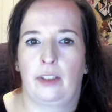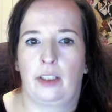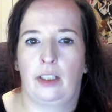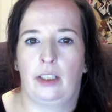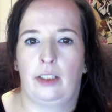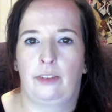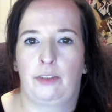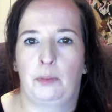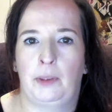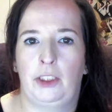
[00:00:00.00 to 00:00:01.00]

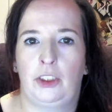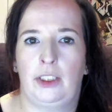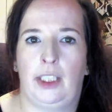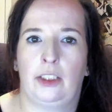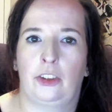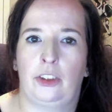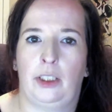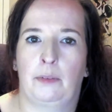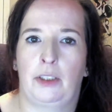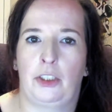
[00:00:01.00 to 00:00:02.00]
confirmation. Actually, I'm
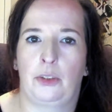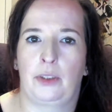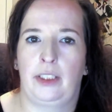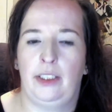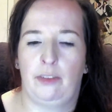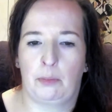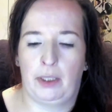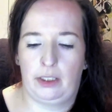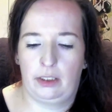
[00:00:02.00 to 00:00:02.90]
going to do it. Never mind.